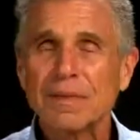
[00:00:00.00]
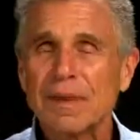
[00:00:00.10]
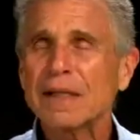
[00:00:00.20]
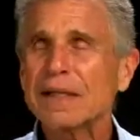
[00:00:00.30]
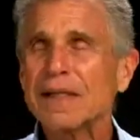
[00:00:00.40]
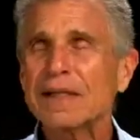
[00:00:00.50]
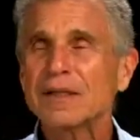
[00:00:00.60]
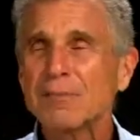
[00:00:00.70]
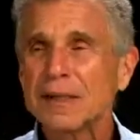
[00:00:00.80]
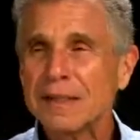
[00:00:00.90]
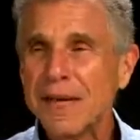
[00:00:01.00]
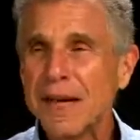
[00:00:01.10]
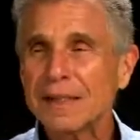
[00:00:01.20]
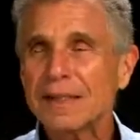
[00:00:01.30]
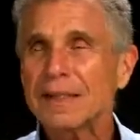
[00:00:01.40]
Nothing is
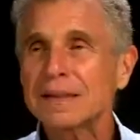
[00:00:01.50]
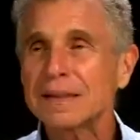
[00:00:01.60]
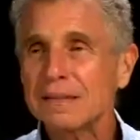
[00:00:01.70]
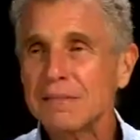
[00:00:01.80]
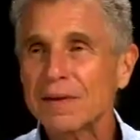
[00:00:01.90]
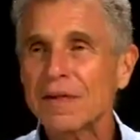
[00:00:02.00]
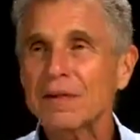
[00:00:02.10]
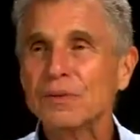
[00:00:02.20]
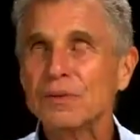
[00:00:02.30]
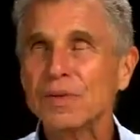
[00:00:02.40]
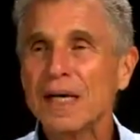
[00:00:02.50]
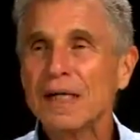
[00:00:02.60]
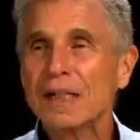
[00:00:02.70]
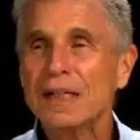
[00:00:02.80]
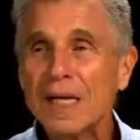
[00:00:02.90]
pedantic as somebody who's
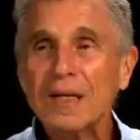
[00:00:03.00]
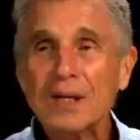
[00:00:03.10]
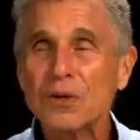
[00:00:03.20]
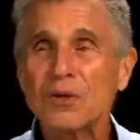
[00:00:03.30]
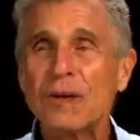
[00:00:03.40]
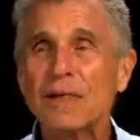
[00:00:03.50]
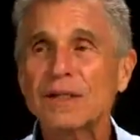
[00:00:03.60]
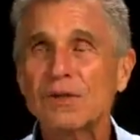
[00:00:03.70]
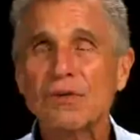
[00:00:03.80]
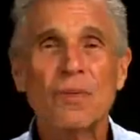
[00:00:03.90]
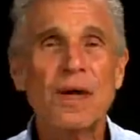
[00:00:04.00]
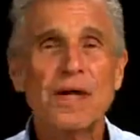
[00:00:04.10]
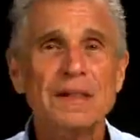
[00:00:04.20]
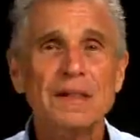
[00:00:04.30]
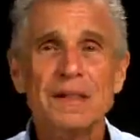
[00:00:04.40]
telling you about their
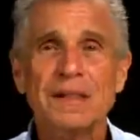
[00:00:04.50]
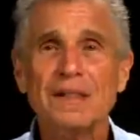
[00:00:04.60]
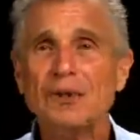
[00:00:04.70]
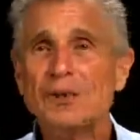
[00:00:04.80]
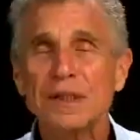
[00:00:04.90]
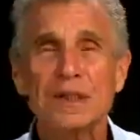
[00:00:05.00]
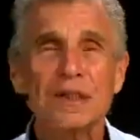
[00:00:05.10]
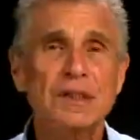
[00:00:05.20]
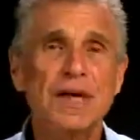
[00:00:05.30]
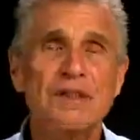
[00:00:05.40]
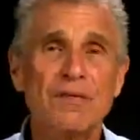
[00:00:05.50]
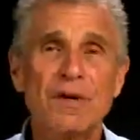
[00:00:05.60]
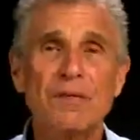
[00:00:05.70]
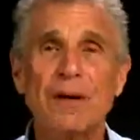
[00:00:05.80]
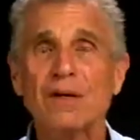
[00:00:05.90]
greatest, newest
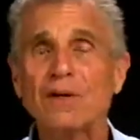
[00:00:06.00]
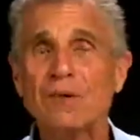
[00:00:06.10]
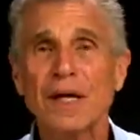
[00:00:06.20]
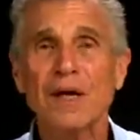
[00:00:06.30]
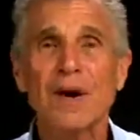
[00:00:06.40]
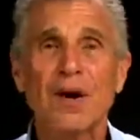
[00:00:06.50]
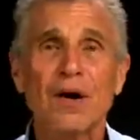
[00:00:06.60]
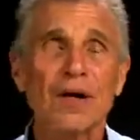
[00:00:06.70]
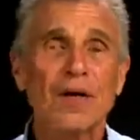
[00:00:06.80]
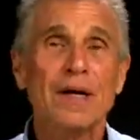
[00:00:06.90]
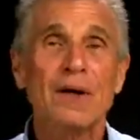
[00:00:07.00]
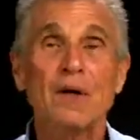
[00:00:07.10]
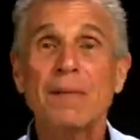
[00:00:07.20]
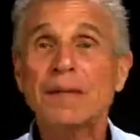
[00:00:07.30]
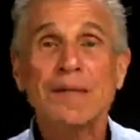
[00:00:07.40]
discovery about who they are or
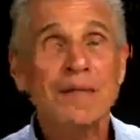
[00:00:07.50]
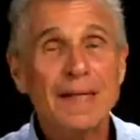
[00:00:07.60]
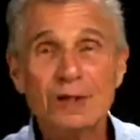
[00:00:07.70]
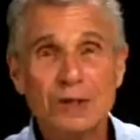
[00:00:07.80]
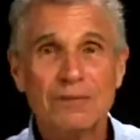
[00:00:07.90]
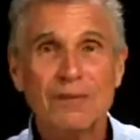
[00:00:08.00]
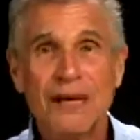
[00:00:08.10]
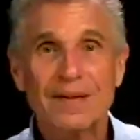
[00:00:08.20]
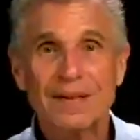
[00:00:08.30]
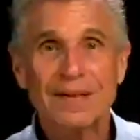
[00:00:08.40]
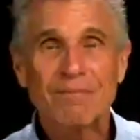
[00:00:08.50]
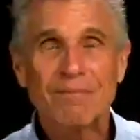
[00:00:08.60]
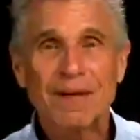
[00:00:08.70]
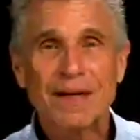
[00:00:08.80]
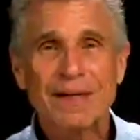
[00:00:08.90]
about the nature of reality.
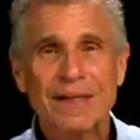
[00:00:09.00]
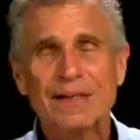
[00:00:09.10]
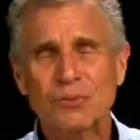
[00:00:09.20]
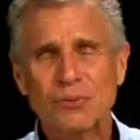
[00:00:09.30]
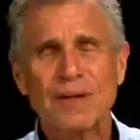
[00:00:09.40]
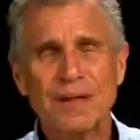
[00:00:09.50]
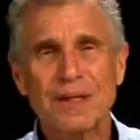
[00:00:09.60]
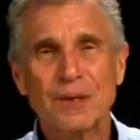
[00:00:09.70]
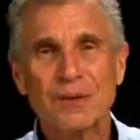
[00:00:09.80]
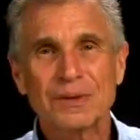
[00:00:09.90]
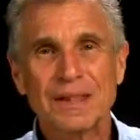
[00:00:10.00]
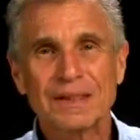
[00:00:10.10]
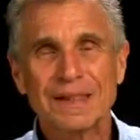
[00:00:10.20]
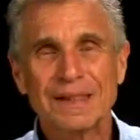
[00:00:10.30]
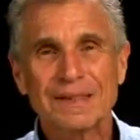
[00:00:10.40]
gets really old,
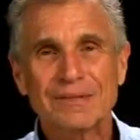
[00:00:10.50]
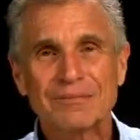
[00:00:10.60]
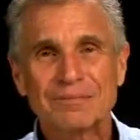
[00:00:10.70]
doesn't it?